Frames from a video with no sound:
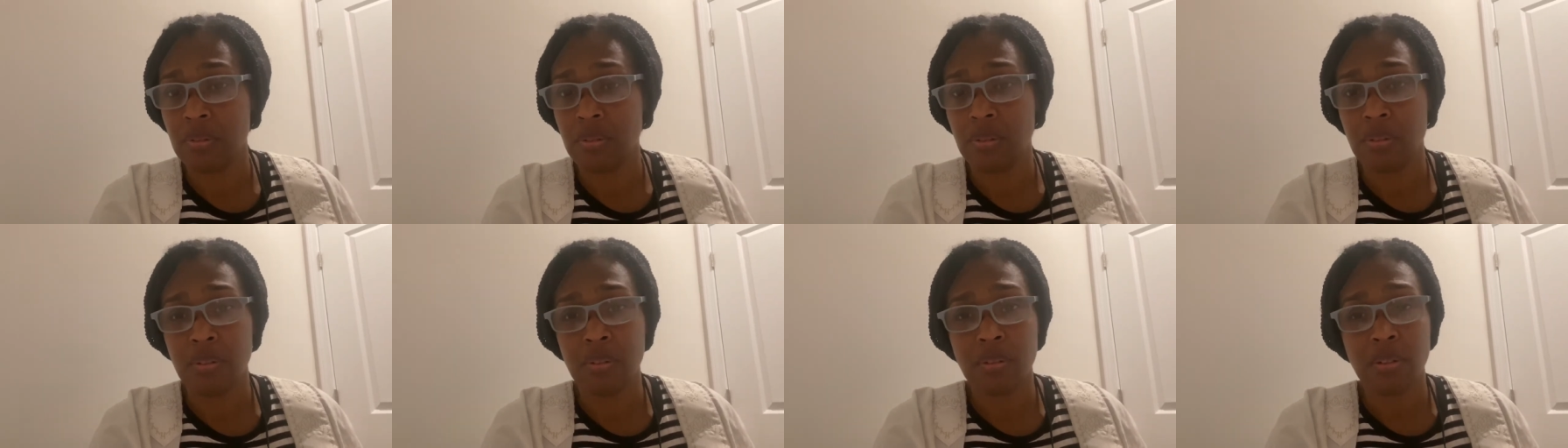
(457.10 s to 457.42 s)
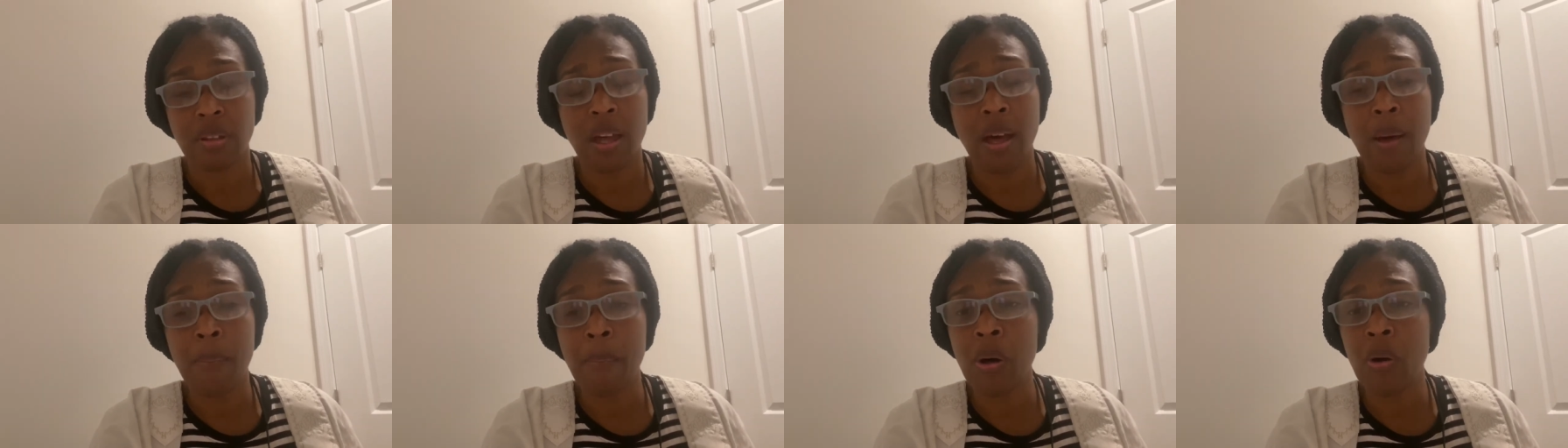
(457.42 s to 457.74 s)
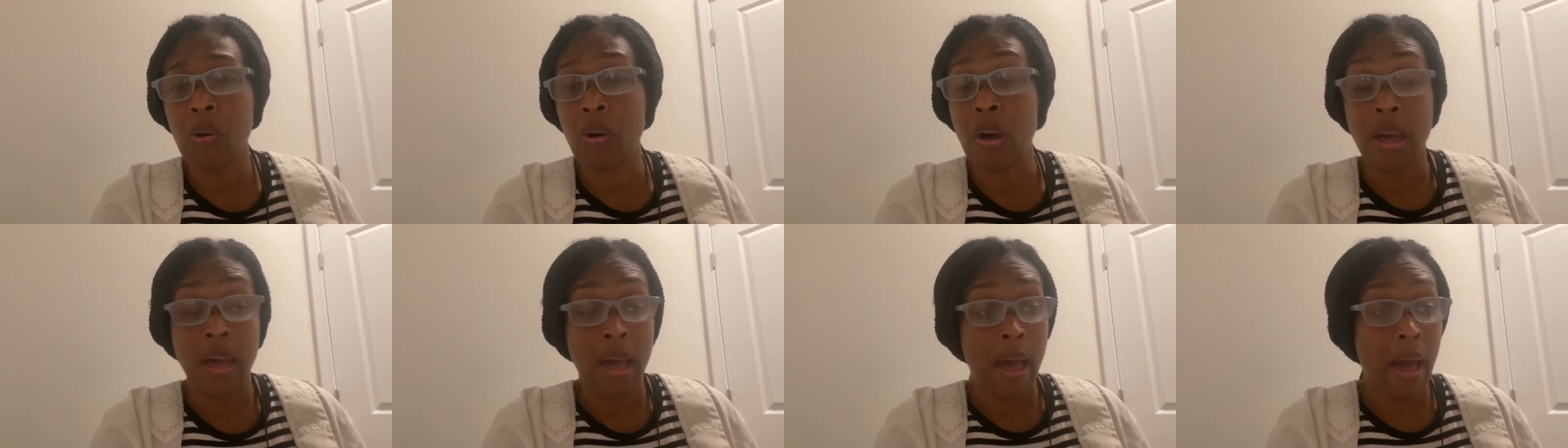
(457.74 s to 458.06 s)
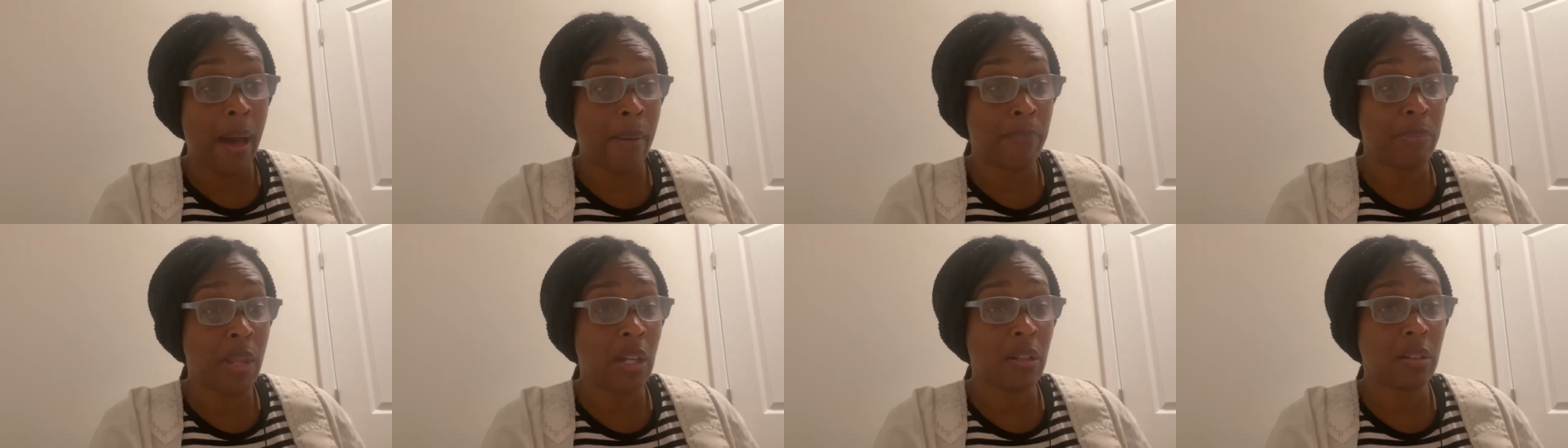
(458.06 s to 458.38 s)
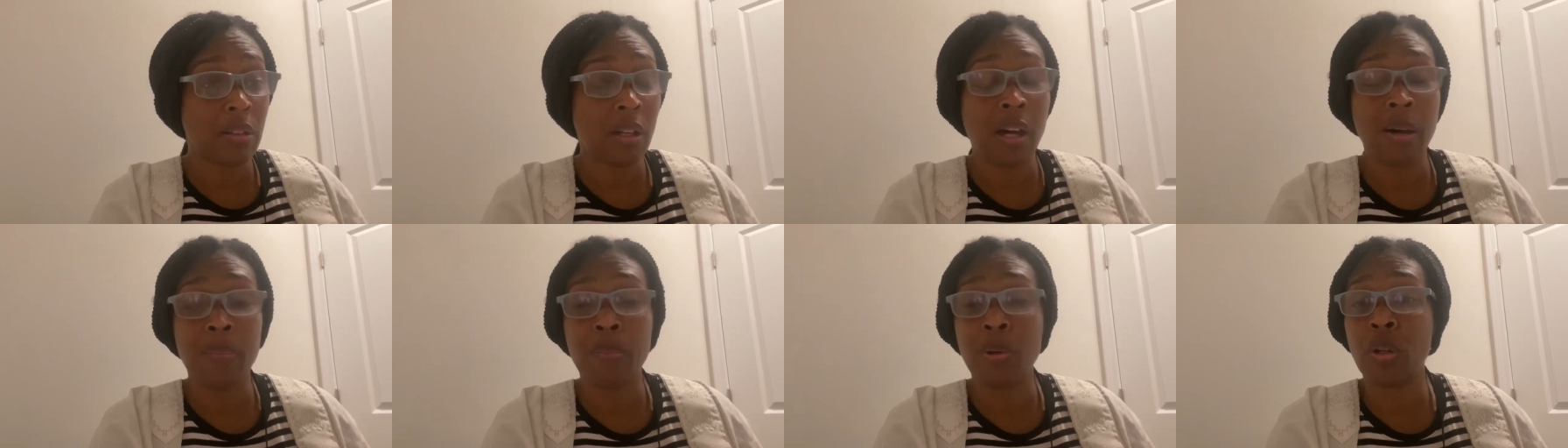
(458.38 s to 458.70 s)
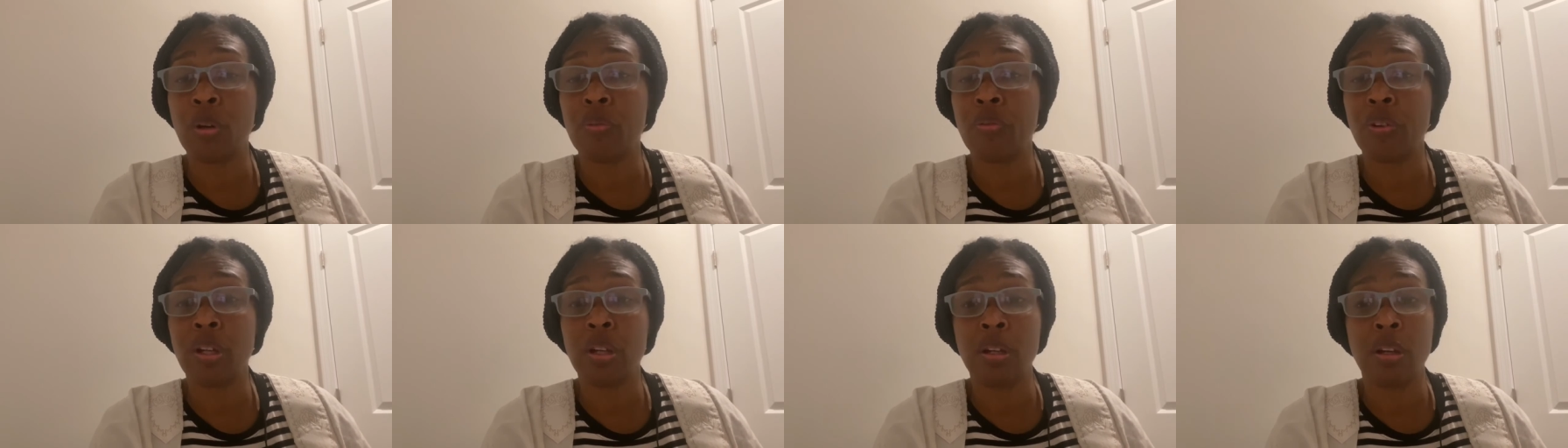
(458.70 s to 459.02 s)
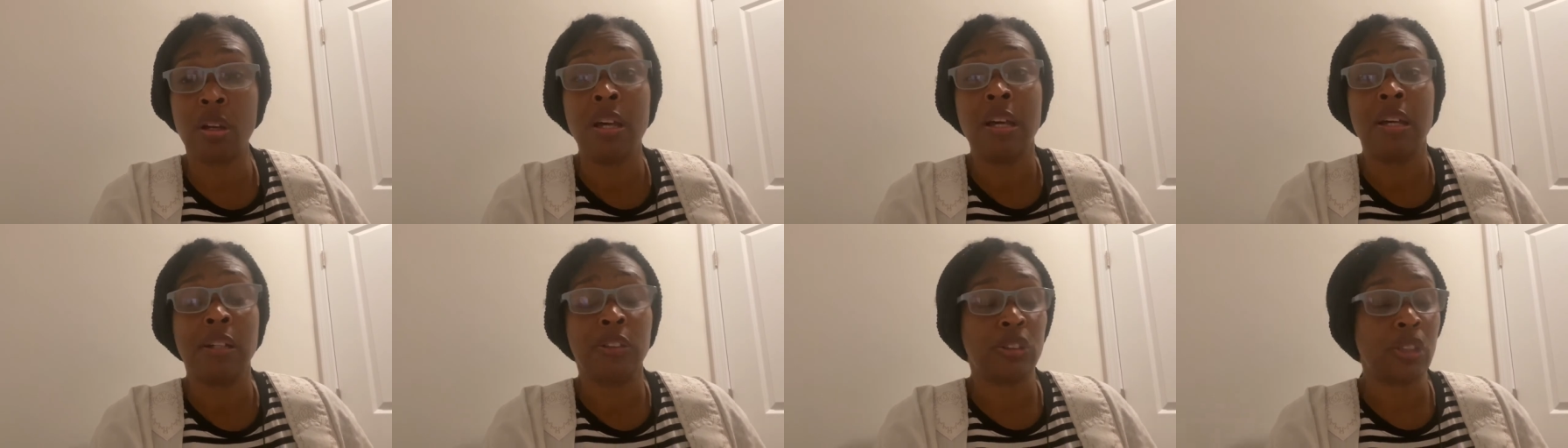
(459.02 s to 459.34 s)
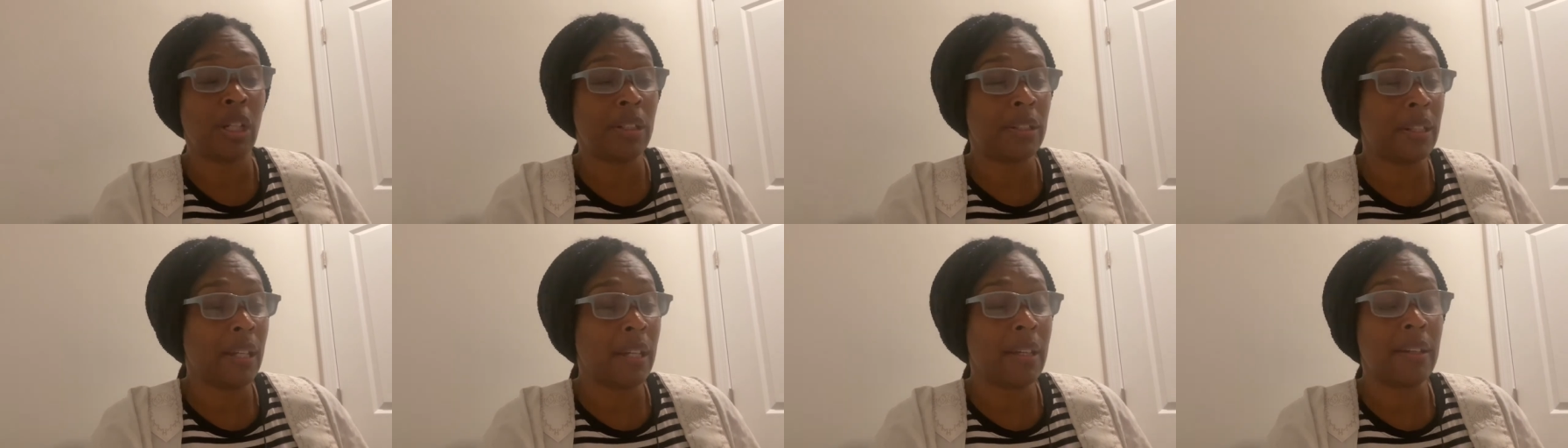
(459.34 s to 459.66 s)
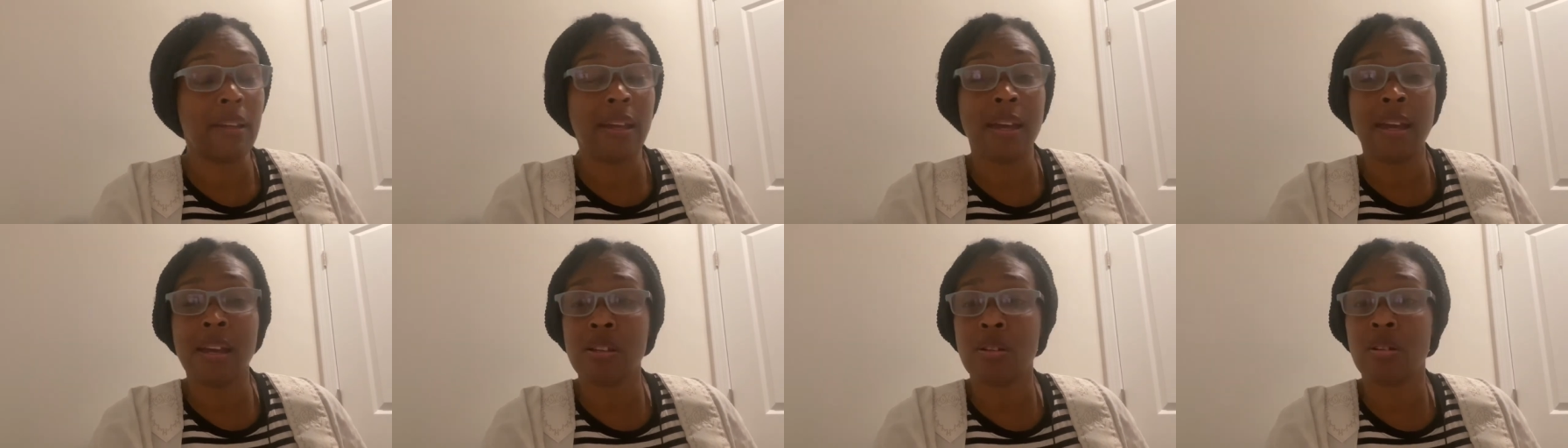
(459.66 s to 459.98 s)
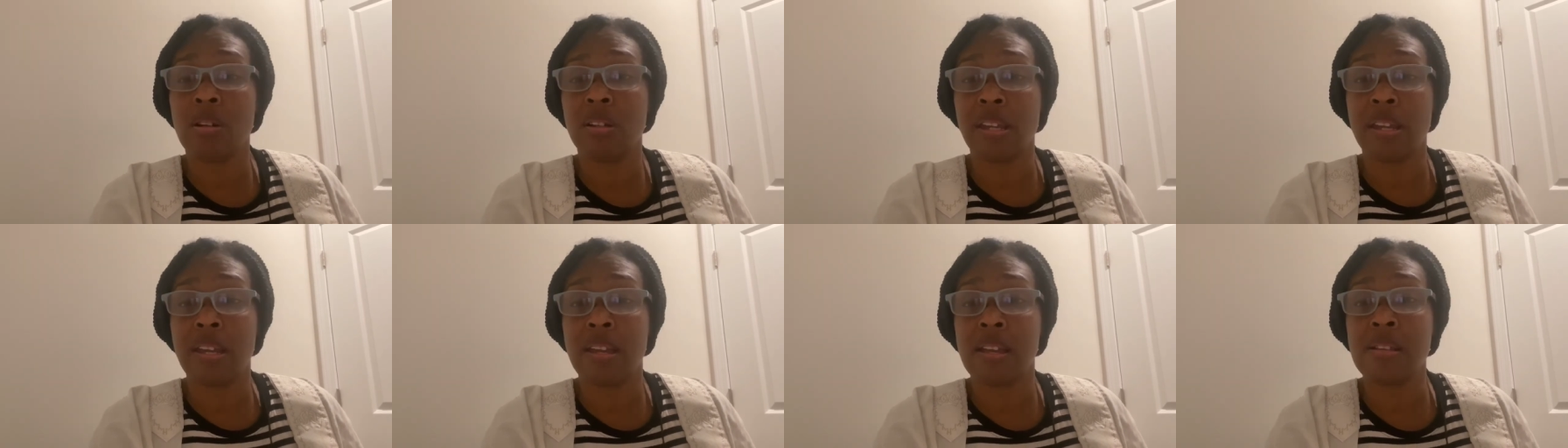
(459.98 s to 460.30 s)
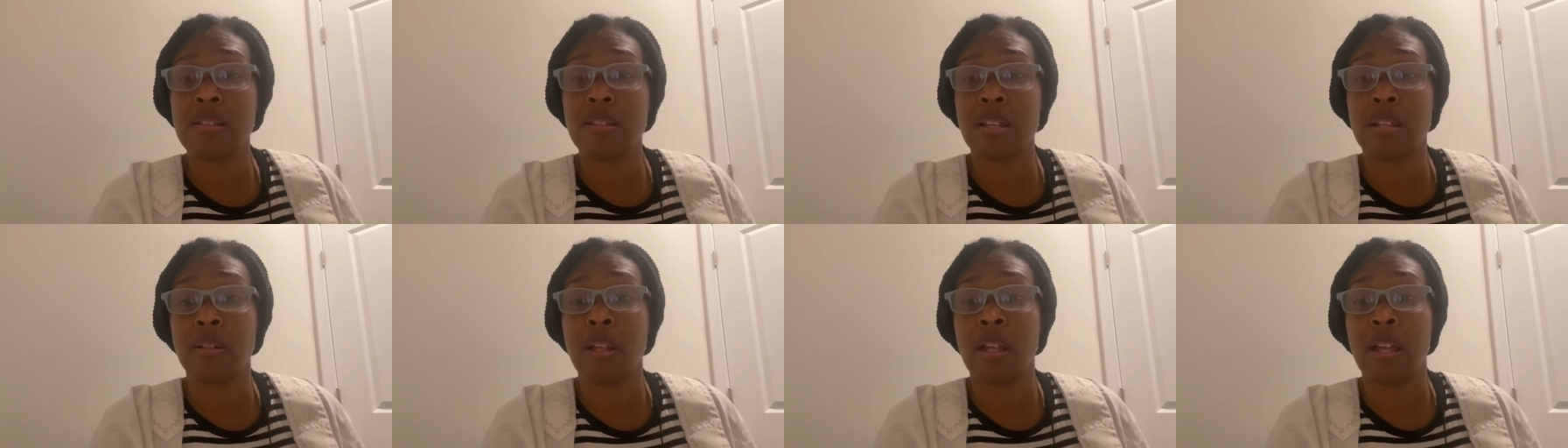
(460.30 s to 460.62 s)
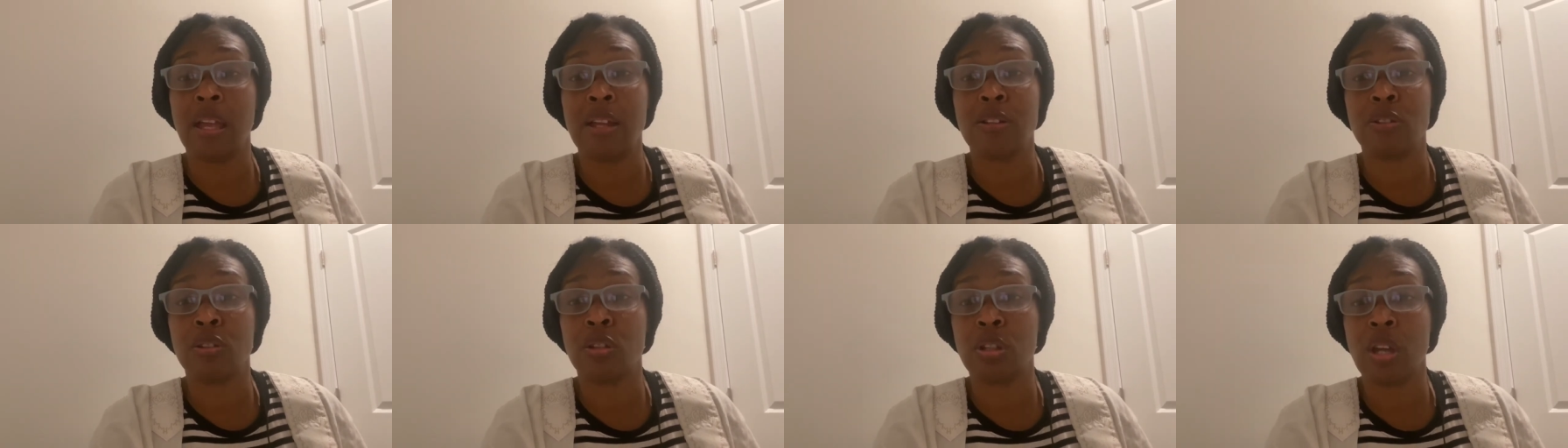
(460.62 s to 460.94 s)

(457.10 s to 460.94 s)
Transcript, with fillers: Come on. I'm not coming over here trying to get accolades and, and,